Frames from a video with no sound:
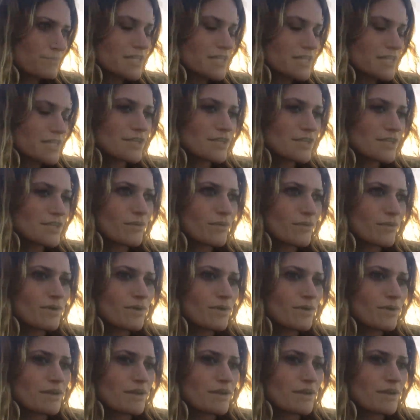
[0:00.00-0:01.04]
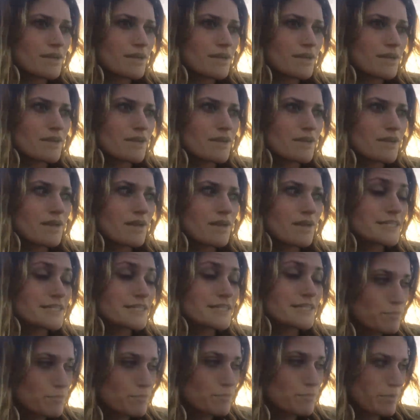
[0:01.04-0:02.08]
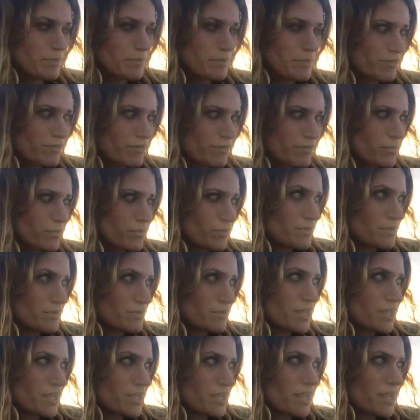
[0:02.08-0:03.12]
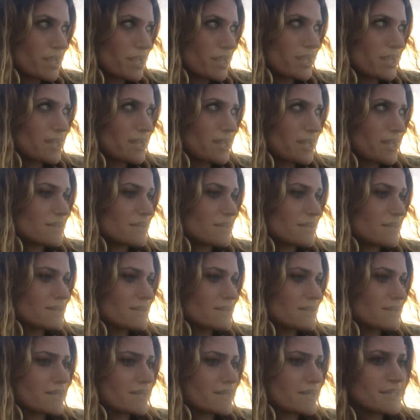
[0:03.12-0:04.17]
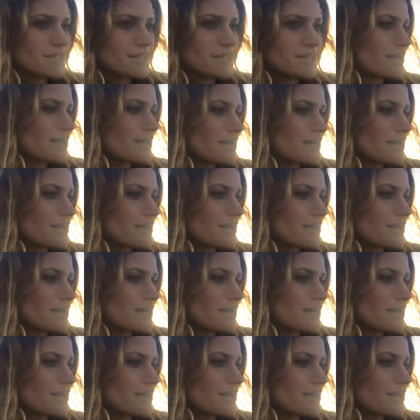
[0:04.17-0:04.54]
so I did bring my phone, and I did like a